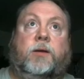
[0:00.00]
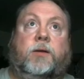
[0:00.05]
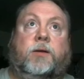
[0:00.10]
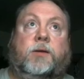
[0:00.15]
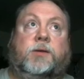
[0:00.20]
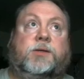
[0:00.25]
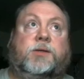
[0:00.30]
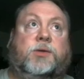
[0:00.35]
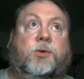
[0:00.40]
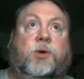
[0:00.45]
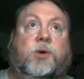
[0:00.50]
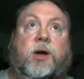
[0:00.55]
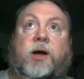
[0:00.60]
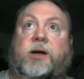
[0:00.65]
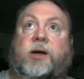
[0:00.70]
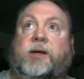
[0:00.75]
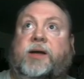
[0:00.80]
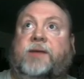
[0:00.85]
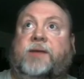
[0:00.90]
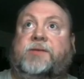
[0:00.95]
So
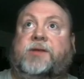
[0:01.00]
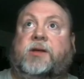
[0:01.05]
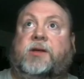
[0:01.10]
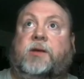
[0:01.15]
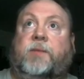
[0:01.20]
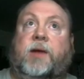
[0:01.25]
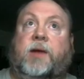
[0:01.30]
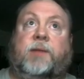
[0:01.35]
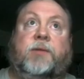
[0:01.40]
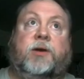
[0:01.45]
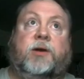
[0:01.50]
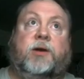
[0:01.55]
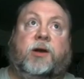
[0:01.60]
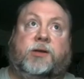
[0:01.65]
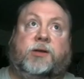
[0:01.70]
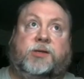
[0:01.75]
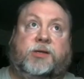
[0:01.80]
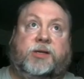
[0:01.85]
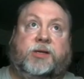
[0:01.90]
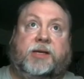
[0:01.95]
God gives the commandment
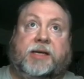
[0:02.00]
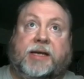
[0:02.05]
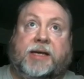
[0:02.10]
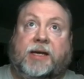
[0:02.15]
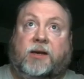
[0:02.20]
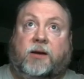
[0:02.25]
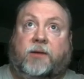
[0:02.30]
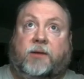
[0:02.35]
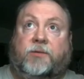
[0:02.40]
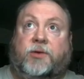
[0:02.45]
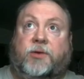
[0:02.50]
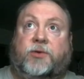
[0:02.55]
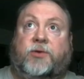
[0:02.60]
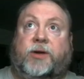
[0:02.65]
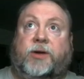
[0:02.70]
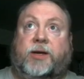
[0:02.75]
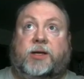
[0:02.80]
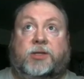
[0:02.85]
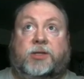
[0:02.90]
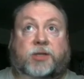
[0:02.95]
not to eat of the
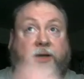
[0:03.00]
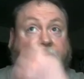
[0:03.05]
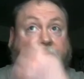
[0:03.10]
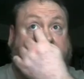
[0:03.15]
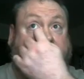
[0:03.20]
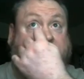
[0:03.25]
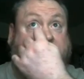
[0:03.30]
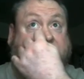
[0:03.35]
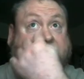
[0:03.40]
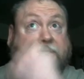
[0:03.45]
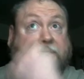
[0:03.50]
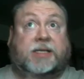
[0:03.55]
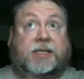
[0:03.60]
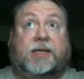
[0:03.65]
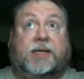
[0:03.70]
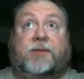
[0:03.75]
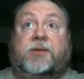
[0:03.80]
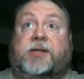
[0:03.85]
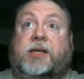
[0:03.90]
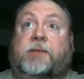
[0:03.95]
tree in verse
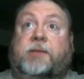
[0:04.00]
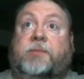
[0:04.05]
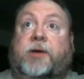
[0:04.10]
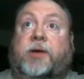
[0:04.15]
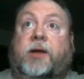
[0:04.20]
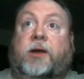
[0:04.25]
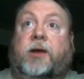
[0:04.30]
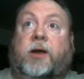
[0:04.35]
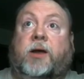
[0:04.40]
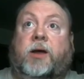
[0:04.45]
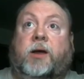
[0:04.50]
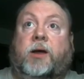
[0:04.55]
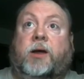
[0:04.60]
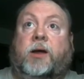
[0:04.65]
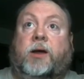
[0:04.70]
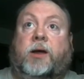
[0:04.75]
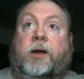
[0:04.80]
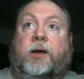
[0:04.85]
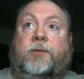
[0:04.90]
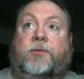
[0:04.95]
17, but
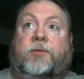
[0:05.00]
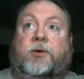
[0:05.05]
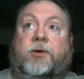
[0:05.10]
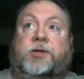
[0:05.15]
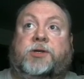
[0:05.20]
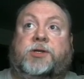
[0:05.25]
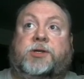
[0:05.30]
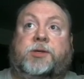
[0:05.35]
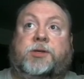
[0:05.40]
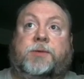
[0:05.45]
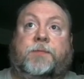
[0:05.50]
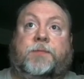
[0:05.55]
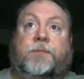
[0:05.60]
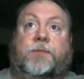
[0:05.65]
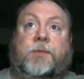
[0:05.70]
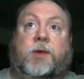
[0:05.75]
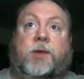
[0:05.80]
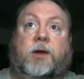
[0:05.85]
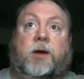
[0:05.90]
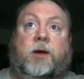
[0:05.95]
in verse
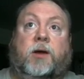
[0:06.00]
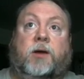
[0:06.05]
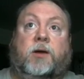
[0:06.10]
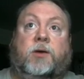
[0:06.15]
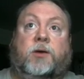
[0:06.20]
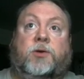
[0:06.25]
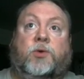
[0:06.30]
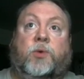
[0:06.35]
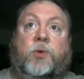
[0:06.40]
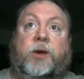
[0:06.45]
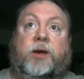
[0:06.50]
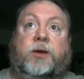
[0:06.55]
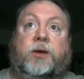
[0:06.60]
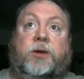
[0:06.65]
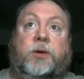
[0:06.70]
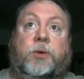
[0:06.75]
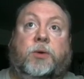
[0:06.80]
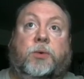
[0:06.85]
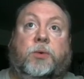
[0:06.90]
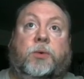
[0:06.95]

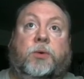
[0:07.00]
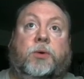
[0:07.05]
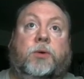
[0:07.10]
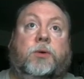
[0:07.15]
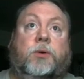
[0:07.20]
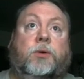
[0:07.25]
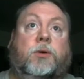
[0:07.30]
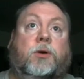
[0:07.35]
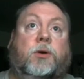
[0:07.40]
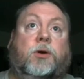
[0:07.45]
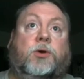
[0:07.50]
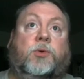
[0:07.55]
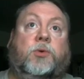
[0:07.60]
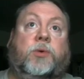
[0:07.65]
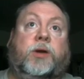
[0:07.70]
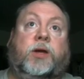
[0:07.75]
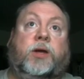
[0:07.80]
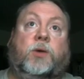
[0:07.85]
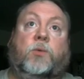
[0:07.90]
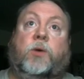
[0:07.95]
22, or
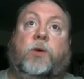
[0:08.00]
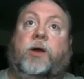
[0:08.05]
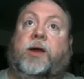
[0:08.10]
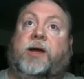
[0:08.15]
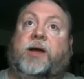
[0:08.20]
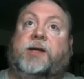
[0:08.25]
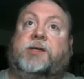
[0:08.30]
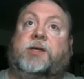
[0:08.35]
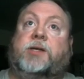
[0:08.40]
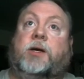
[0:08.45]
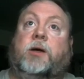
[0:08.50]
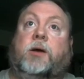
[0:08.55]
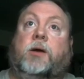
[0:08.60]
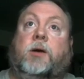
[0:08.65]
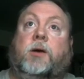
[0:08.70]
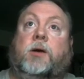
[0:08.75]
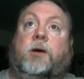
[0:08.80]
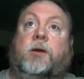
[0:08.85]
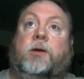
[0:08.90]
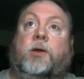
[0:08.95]
21, I guess,
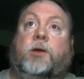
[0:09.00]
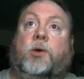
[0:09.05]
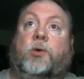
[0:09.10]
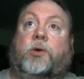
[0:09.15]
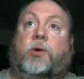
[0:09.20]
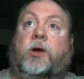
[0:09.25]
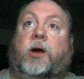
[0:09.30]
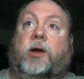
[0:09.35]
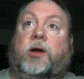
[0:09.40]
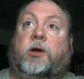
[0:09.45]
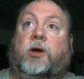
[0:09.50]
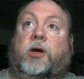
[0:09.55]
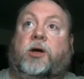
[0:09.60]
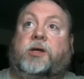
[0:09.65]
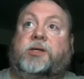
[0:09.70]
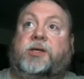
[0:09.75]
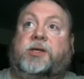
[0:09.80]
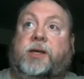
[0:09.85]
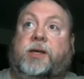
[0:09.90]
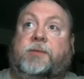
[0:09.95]
"The Lord God
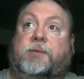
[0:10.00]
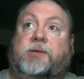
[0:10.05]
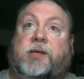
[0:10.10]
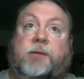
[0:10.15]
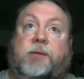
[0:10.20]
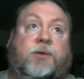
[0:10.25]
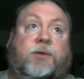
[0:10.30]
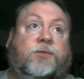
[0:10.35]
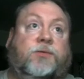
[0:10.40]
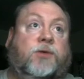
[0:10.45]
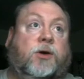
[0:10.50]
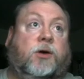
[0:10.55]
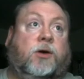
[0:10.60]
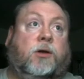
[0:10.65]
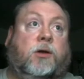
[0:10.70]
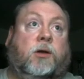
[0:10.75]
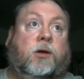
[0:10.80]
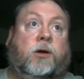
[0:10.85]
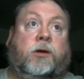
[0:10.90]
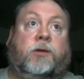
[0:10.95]
caused the deep sleep to
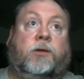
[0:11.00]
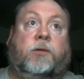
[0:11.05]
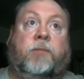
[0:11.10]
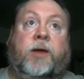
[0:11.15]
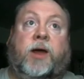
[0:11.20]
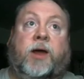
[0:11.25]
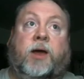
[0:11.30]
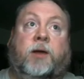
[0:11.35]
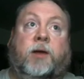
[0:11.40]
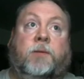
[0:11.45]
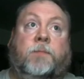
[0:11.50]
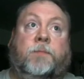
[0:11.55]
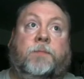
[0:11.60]
fall on the man.